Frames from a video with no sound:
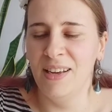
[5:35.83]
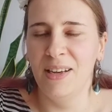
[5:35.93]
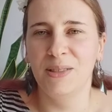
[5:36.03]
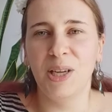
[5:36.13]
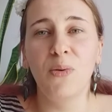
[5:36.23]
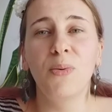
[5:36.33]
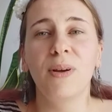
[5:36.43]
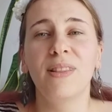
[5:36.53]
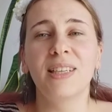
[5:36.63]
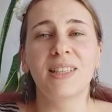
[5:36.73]
So
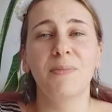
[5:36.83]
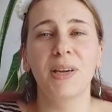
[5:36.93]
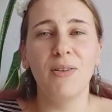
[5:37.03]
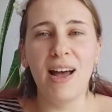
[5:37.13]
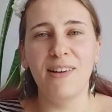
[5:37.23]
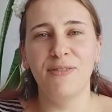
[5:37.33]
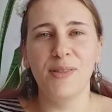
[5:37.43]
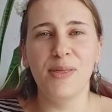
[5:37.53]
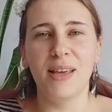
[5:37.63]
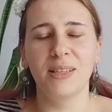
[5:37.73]
this can be quite a
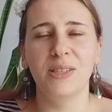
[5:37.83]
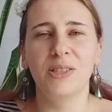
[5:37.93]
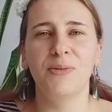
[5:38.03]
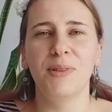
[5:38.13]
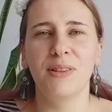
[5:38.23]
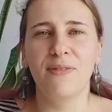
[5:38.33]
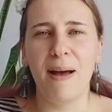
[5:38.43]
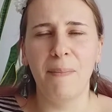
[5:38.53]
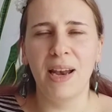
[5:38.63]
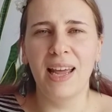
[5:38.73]
fun thing to do with the
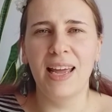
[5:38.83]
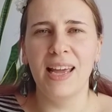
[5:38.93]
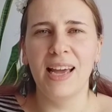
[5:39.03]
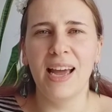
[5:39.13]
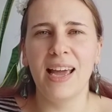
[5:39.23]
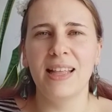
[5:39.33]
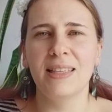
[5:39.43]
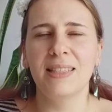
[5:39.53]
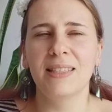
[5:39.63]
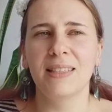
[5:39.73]
family.
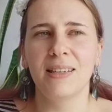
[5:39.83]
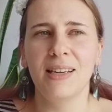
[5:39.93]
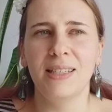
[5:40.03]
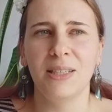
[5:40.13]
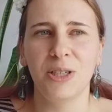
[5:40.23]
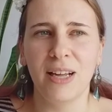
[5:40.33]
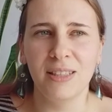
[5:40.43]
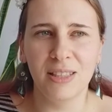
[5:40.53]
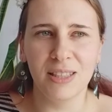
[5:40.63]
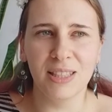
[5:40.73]
It's a
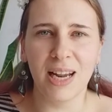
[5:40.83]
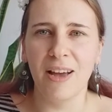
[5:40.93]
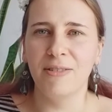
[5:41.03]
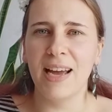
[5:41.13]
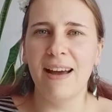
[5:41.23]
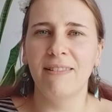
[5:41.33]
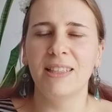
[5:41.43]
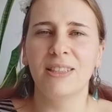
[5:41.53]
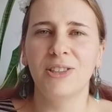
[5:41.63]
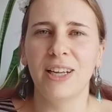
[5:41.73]
chance to slow down,
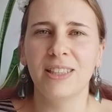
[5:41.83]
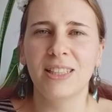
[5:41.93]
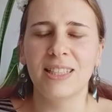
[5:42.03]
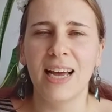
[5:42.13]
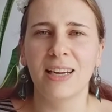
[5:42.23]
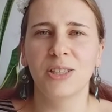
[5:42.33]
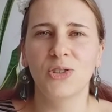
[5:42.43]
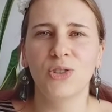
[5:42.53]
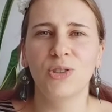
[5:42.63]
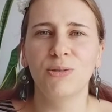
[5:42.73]
it's a chance to tell a
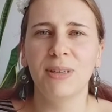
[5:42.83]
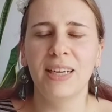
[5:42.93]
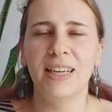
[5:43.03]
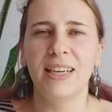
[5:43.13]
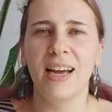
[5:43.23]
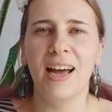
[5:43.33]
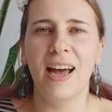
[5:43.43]
story,